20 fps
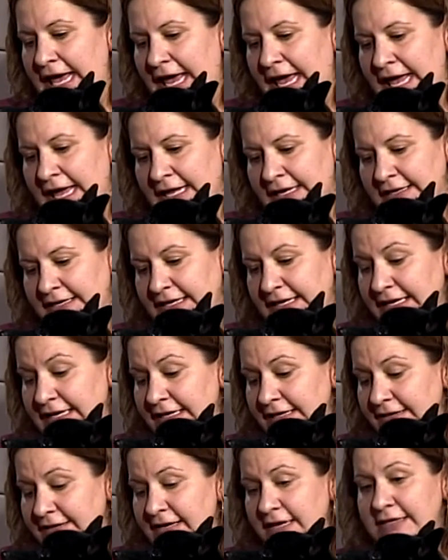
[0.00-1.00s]
and he
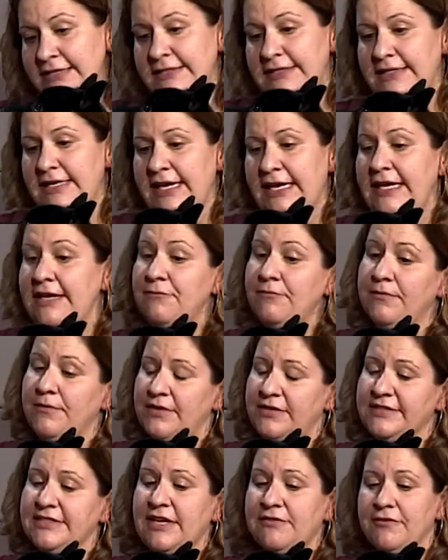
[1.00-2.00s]
does he
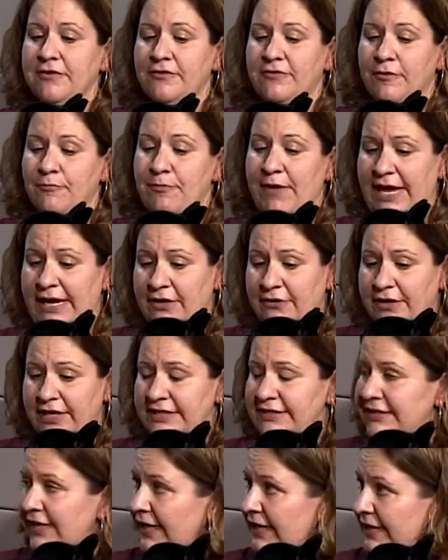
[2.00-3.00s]
suffered from
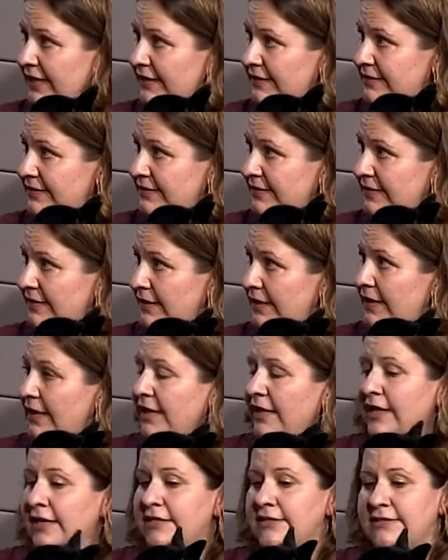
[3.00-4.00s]
pancreatitis
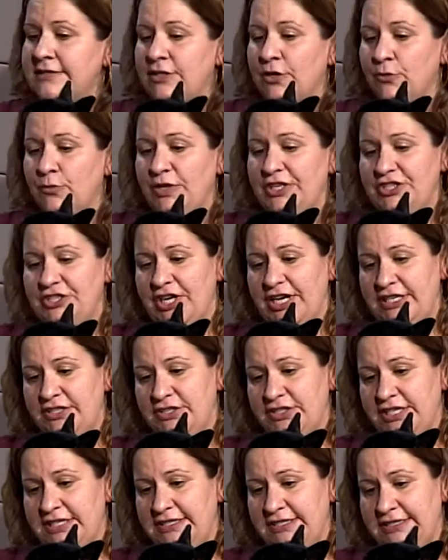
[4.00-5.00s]
okay so we changed
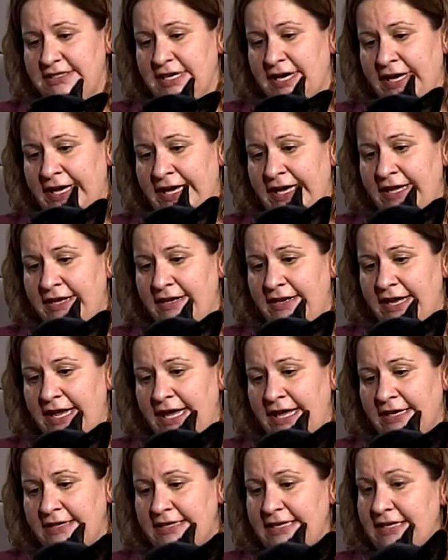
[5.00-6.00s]
his diet
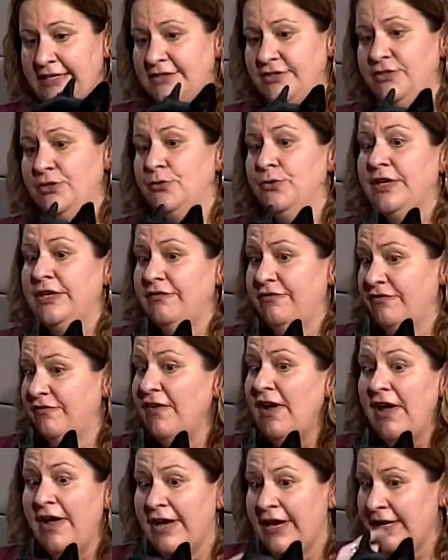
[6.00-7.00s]
and he's doing
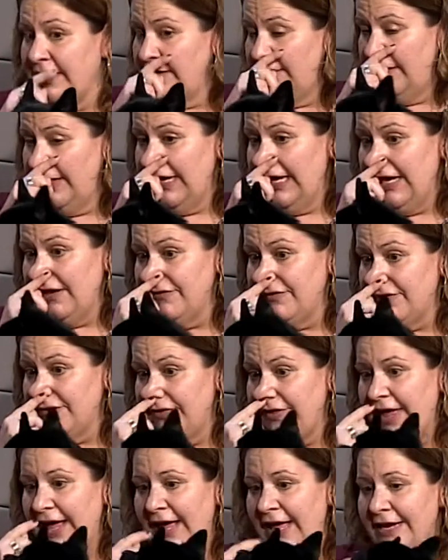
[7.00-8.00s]
fine after
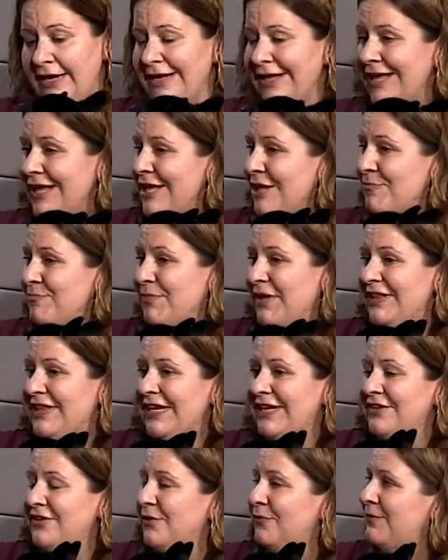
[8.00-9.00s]
that but they
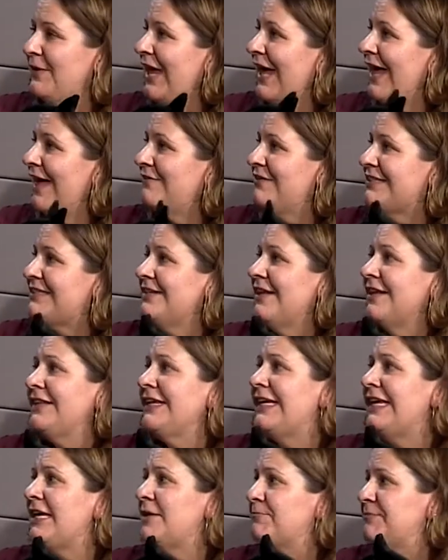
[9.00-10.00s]
don't have, it's not
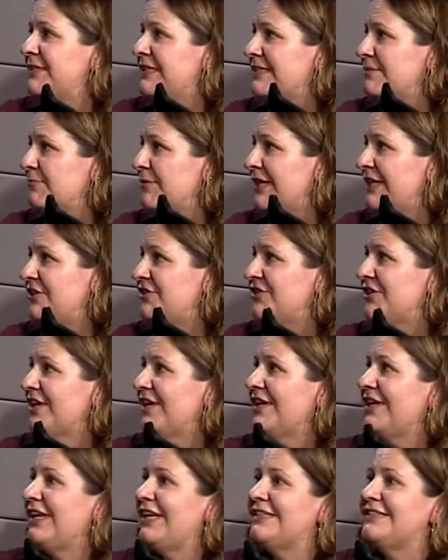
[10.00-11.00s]
like hip dysplasia,
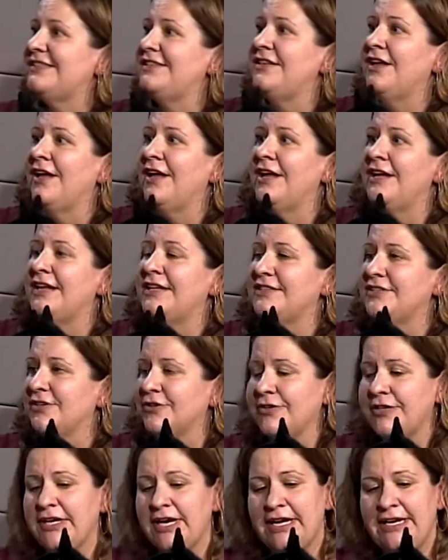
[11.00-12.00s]
mm-hmm. it's not a
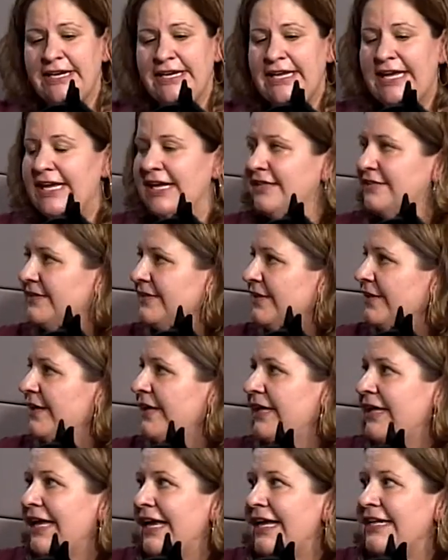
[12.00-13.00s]
certain kind of cancer.
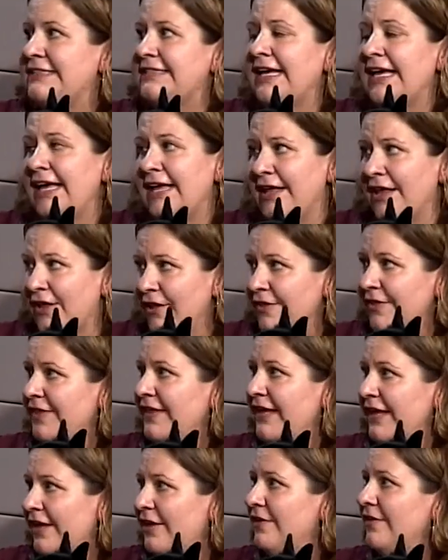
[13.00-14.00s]
Right. It's a right.
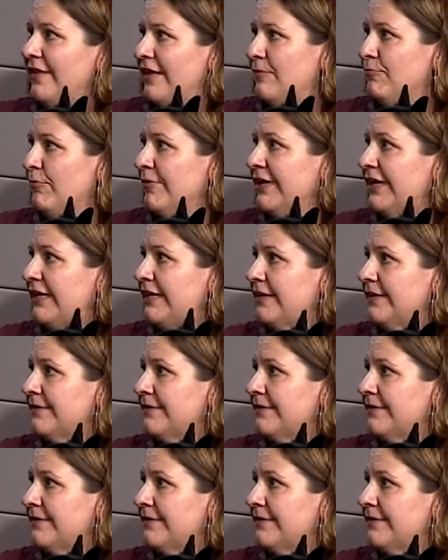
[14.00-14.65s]
healthy, healthy breed. Yeah.